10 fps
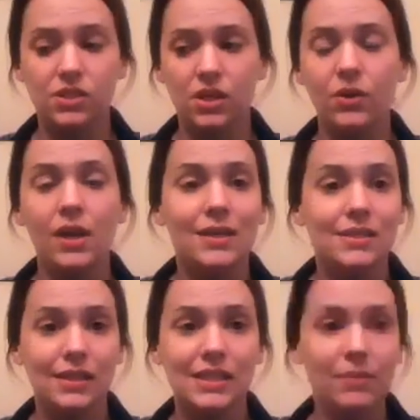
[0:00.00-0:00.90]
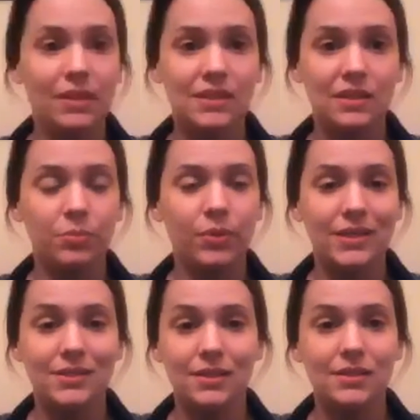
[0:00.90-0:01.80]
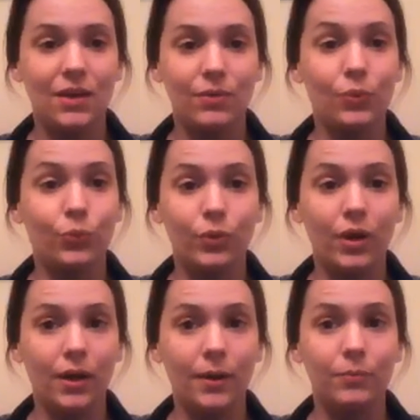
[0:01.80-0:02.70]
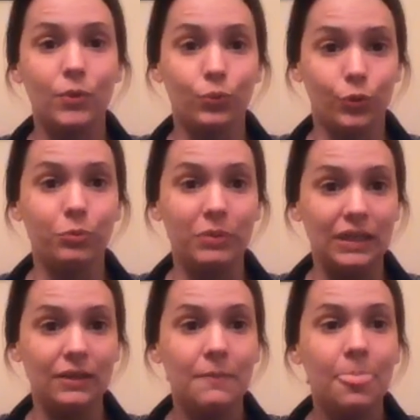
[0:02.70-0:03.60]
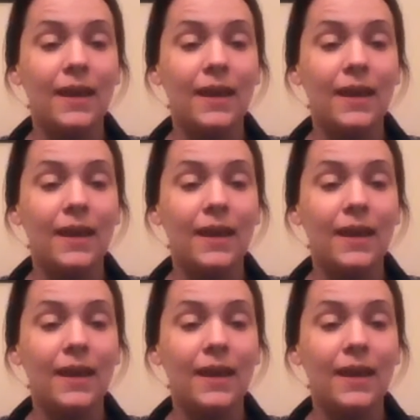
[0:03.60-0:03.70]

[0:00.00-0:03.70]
So 6 months into Plexus, I went Ruby.